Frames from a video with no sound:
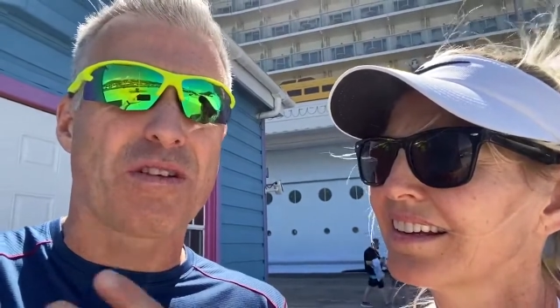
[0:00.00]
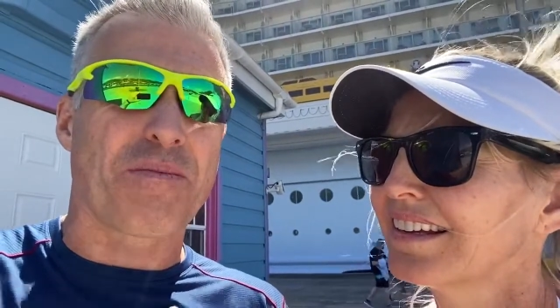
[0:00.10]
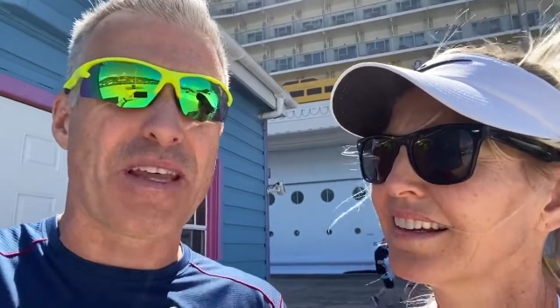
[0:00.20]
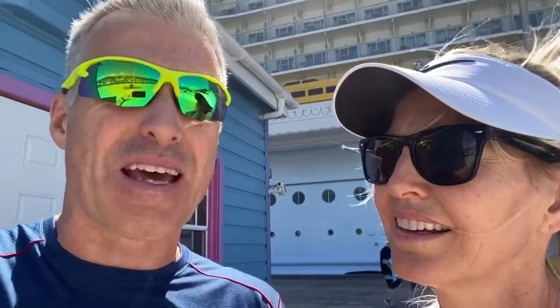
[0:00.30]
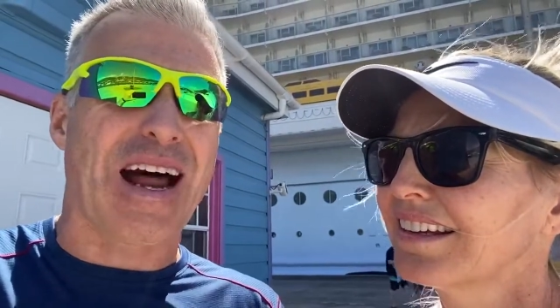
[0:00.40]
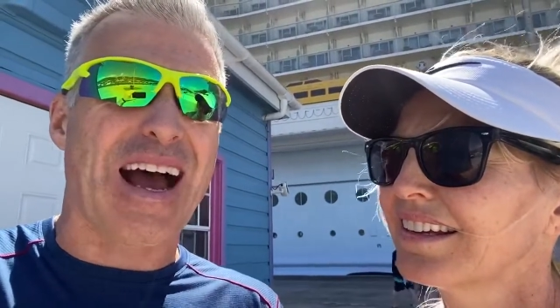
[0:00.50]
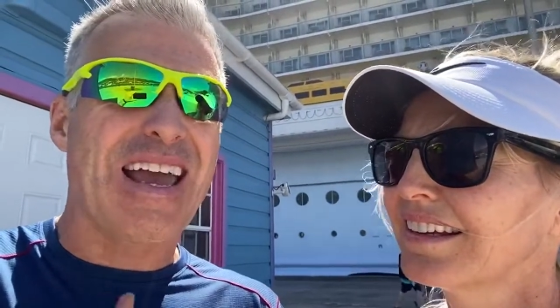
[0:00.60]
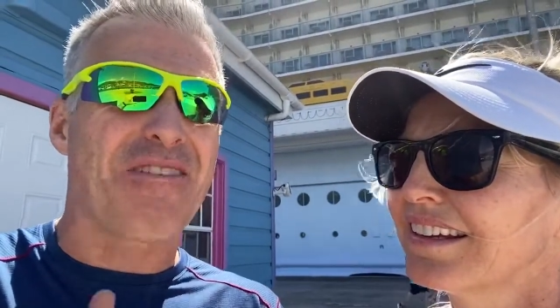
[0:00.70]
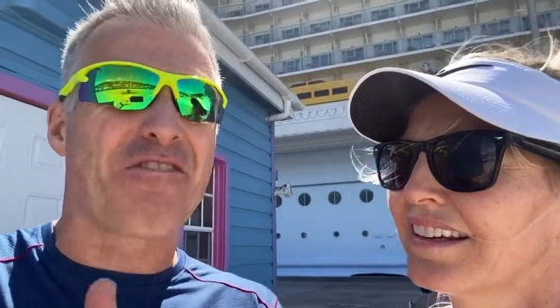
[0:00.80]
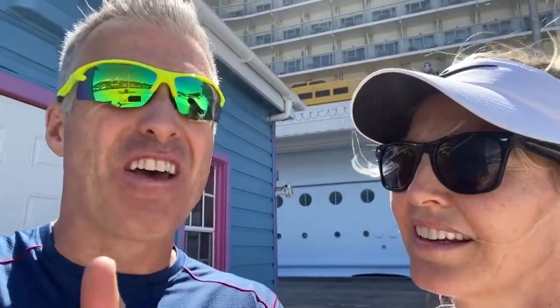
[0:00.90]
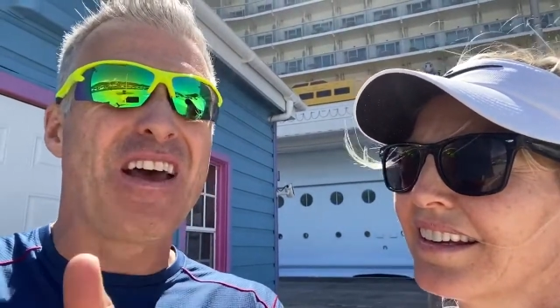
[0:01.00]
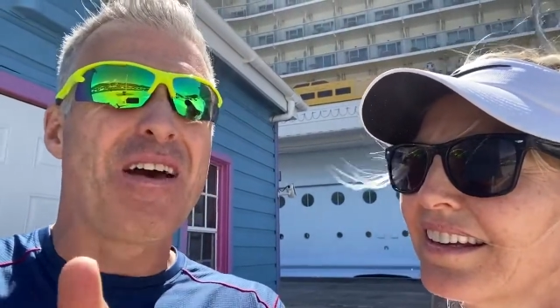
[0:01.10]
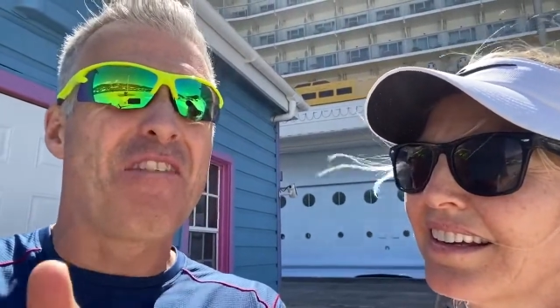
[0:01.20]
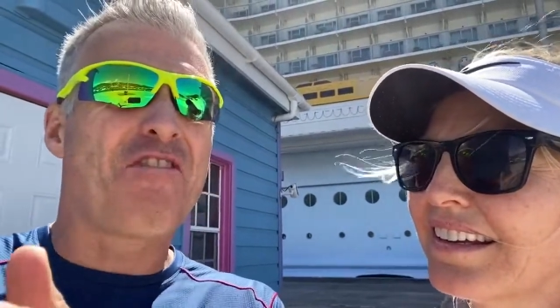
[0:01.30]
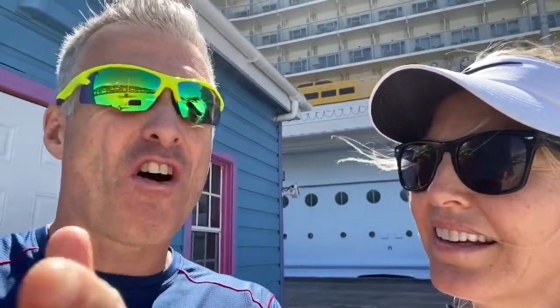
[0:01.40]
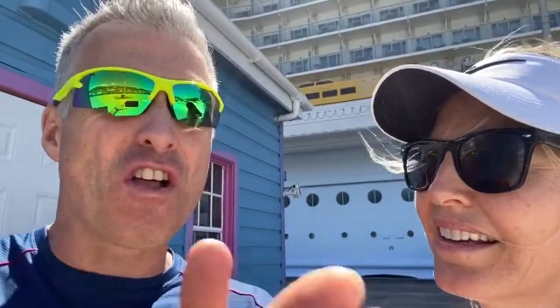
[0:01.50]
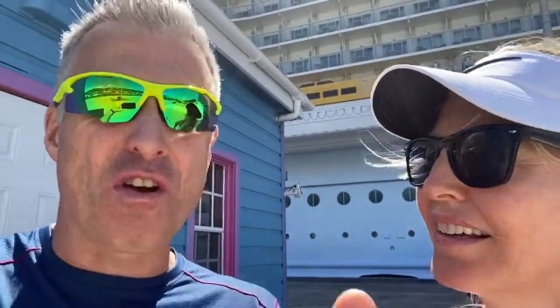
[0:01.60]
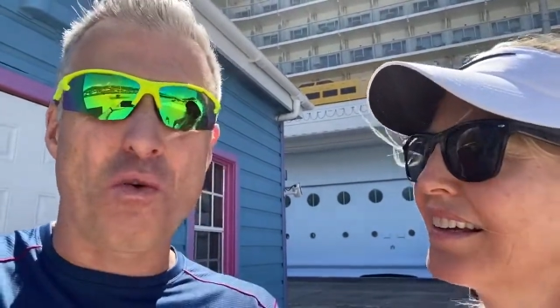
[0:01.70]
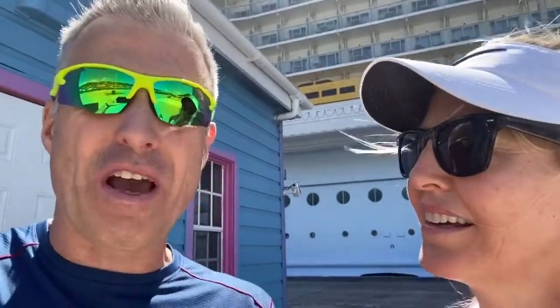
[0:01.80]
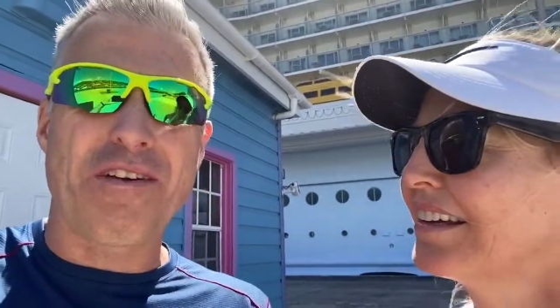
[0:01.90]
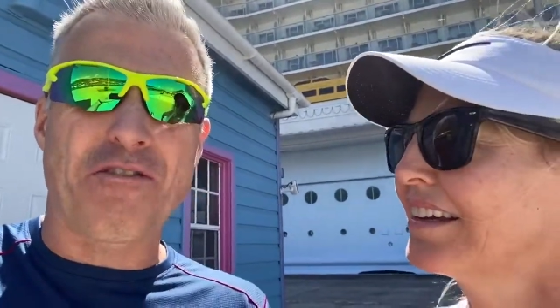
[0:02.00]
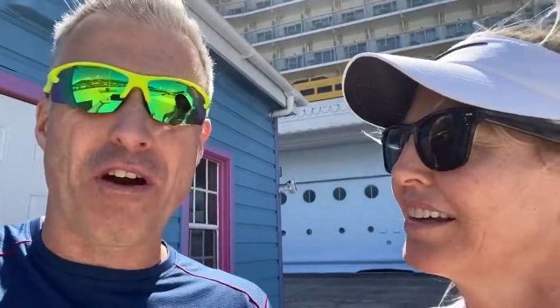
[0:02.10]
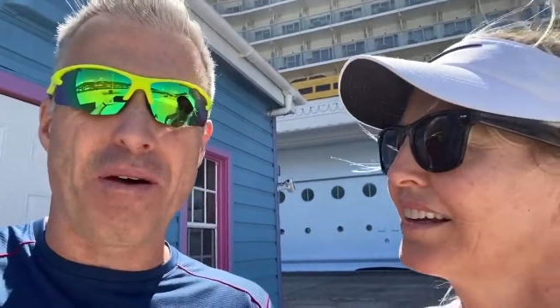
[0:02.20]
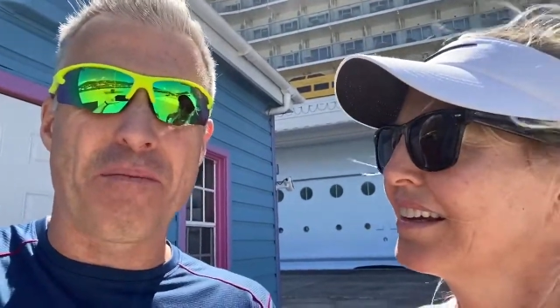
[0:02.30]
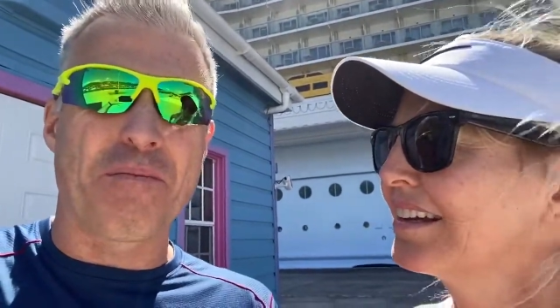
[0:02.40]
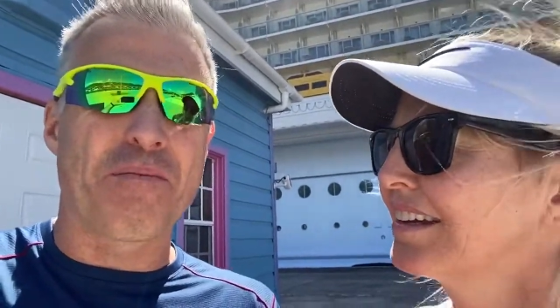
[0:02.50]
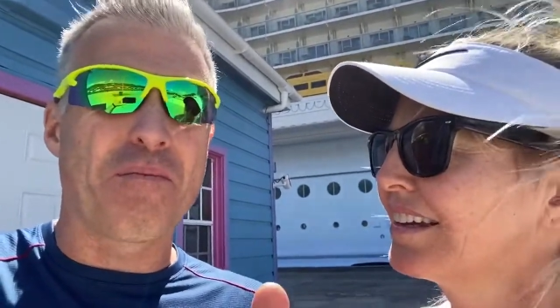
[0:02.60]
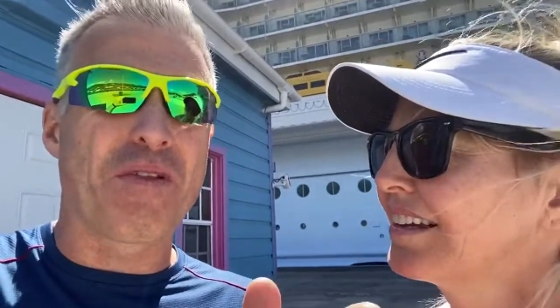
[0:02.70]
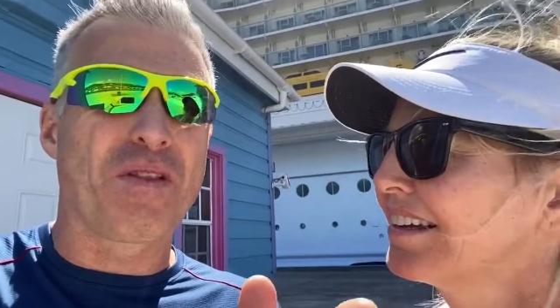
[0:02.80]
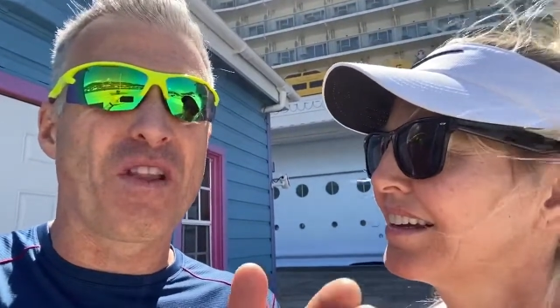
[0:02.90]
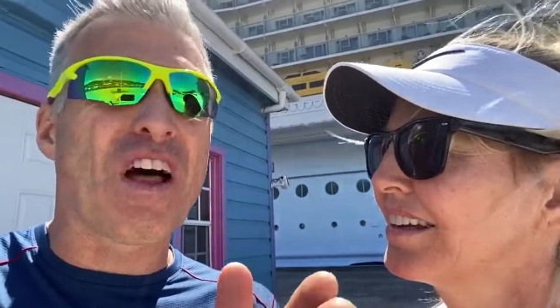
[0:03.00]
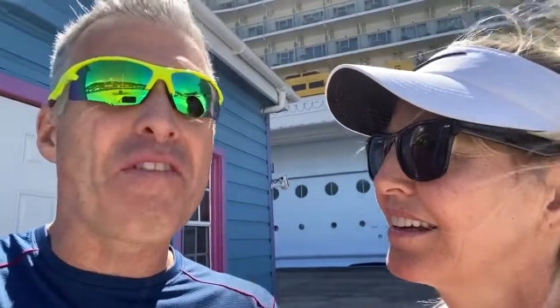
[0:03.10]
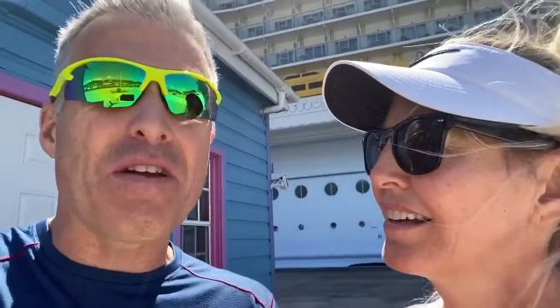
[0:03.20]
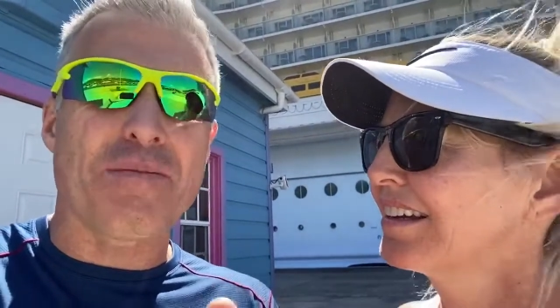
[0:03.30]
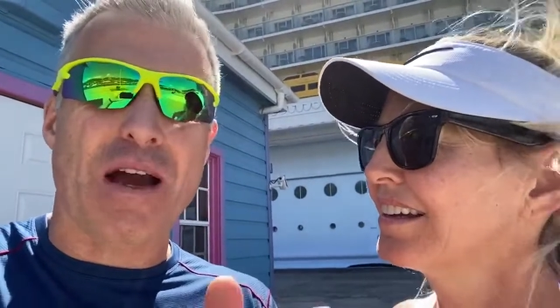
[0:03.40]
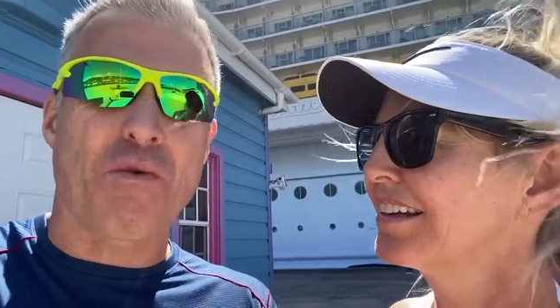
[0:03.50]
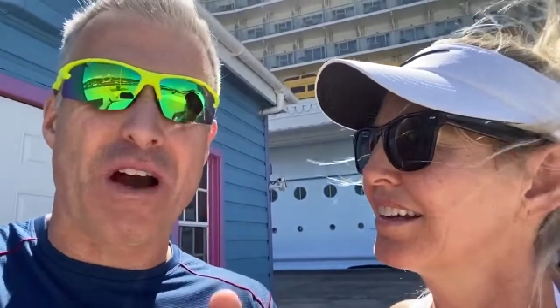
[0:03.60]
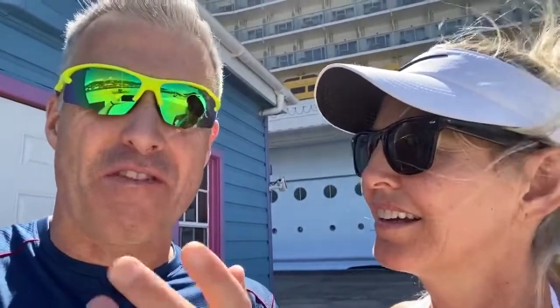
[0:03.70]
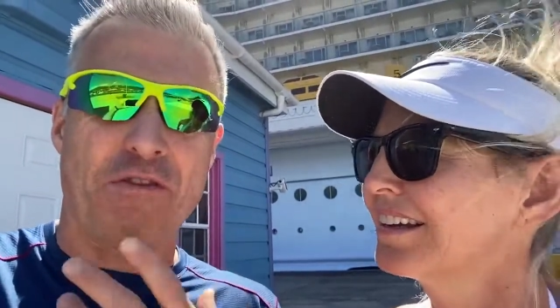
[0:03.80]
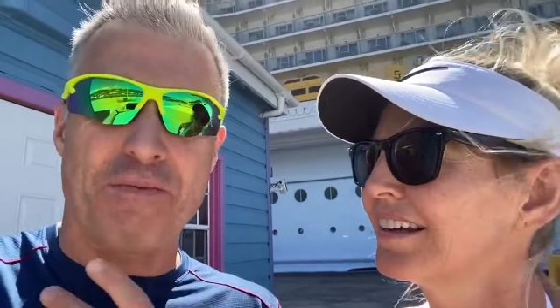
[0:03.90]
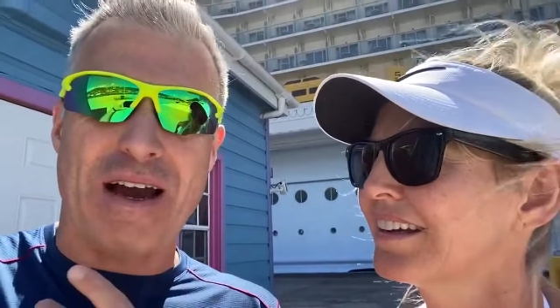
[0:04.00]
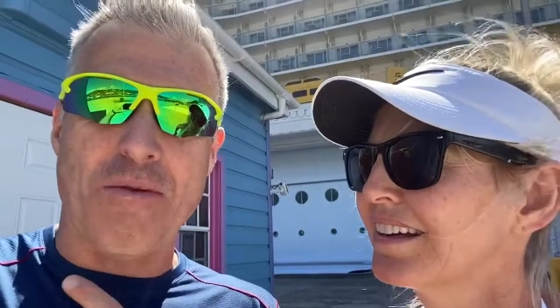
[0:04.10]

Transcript: to me that I have fallen away from loving my wife with my